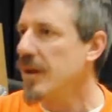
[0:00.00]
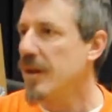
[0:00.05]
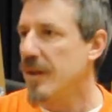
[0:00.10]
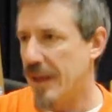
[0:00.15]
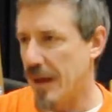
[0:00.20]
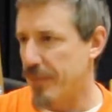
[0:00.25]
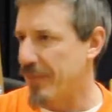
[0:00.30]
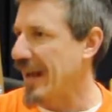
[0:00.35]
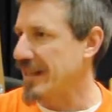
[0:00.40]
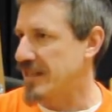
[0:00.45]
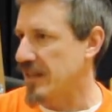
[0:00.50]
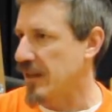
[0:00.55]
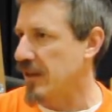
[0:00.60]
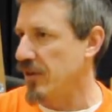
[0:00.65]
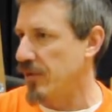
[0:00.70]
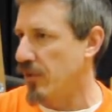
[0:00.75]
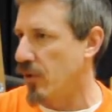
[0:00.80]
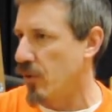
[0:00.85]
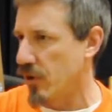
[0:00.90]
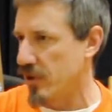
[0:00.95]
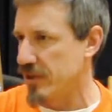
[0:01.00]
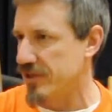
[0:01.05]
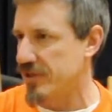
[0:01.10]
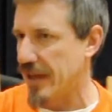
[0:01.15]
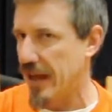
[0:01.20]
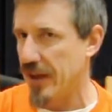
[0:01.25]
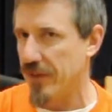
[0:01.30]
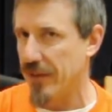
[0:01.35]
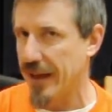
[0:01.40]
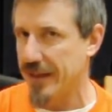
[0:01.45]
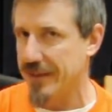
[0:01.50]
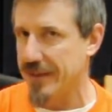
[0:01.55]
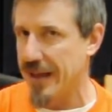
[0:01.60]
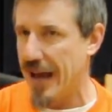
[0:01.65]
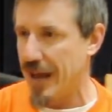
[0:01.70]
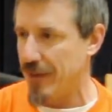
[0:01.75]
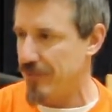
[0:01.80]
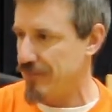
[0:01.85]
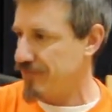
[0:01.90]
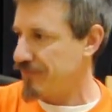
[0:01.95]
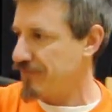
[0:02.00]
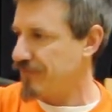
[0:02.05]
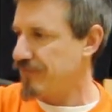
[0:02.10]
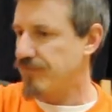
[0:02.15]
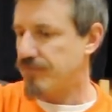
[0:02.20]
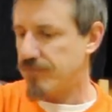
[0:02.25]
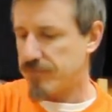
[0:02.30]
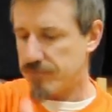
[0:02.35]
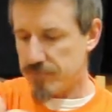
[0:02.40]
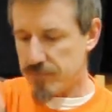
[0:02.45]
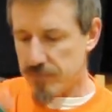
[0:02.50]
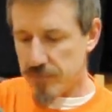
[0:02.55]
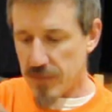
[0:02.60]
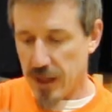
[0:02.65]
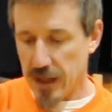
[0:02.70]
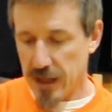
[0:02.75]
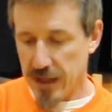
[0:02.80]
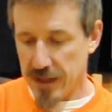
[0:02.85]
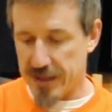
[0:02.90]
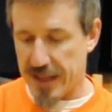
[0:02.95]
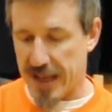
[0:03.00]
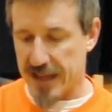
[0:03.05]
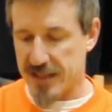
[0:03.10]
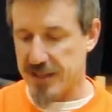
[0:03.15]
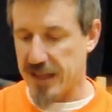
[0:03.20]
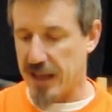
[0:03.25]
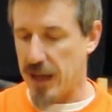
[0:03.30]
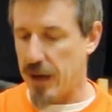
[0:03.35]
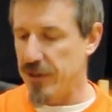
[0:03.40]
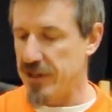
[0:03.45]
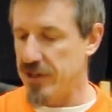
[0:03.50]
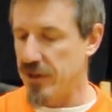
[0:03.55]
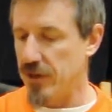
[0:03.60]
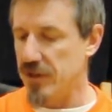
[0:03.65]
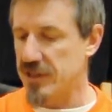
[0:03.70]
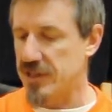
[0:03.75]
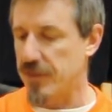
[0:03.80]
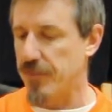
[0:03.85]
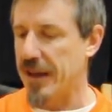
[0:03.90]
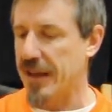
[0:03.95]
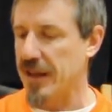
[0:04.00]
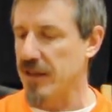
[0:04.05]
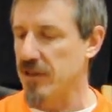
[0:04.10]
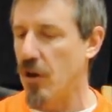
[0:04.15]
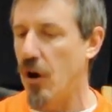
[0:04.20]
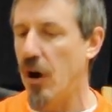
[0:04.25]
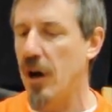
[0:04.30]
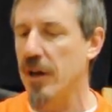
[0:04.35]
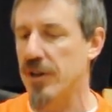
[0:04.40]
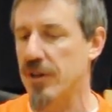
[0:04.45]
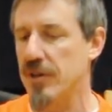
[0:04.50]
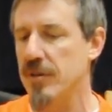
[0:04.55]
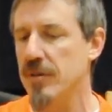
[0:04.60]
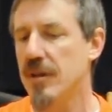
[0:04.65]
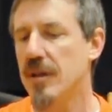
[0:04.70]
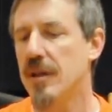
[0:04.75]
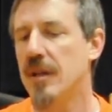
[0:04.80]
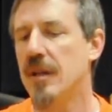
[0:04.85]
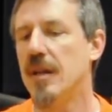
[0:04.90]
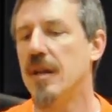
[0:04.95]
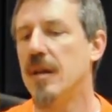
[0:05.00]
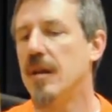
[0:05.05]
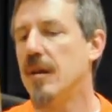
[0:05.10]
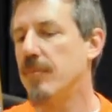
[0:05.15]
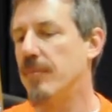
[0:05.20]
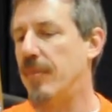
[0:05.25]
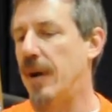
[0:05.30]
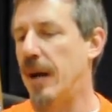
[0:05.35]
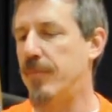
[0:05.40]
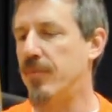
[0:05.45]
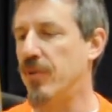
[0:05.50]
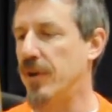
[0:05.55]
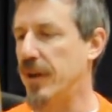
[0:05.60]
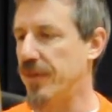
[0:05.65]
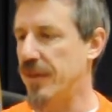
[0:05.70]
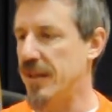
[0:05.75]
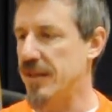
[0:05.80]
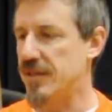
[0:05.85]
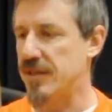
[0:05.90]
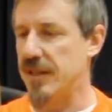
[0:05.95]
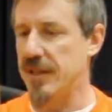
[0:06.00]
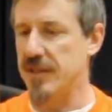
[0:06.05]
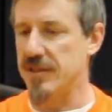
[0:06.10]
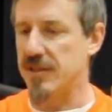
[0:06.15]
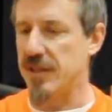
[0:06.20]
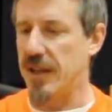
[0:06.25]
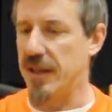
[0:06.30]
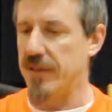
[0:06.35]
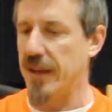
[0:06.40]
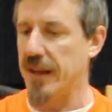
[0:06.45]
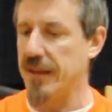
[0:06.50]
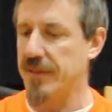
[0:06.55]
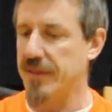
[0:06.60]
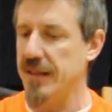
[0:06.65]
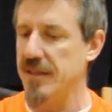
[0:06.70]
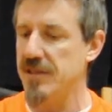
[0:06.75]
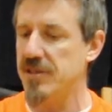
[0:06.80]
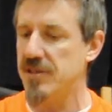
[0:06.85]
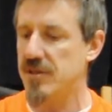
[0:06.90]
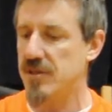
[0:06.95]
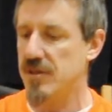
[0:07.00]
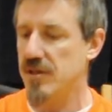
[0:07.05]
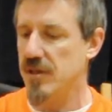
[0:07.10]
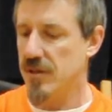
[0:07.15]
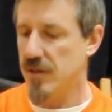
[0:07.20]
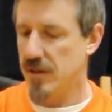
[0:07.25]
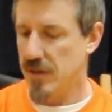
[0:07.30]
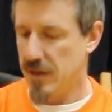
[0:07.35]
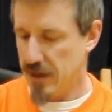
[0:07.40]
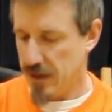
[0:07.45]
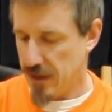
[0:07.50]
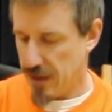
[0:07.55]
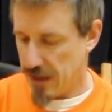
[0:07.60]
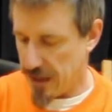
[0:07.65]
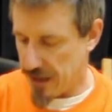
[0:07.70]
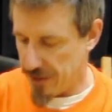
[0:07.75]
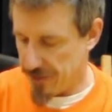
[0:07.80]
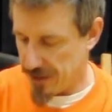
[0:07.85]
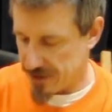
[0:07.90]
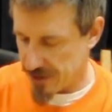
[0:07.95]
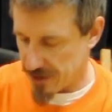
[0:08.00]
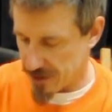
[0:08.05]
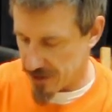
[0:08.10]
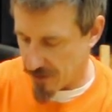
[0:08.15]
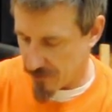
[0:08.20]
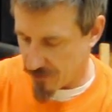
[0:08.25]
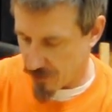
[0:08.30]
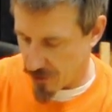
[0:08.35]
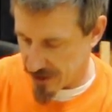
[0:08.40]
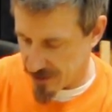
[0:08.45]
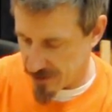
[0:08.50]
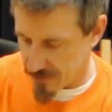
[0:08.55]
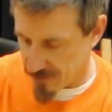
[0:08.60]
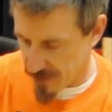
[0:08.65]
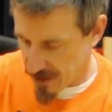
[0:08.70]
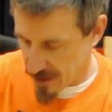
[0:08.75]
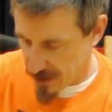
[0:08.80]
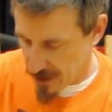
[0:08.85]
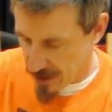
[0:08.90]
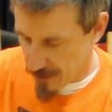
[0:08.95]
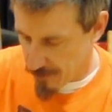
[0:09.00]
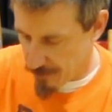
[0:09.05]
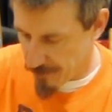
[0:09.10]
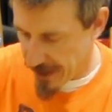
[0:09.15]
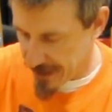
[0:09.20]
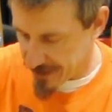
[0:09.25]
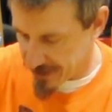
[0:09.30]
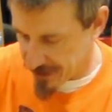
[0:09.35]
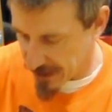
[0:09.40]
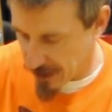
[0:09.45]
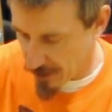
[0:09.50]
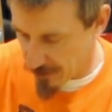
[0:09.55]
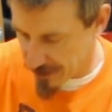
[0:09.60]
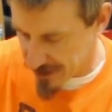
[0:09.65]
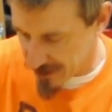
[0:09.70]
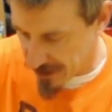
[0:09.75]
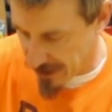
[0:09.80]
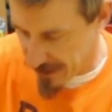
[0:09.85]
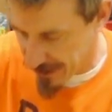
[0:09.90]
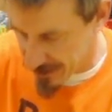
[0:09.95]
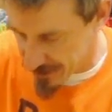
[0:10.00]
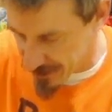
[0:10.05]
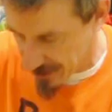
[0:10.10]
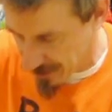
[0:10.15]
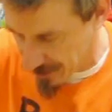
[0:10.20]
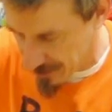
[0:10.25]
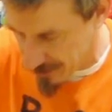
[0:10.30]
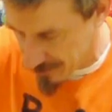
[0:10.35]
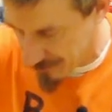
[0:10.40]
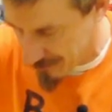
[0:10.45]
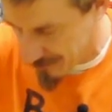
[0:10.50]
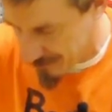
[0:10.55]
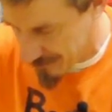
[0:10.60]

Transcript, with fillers: that becomes a good horn sound like that. Next thing I would do is to make it longer by putting this inside like this. And this is, of course, meant to go inside each other.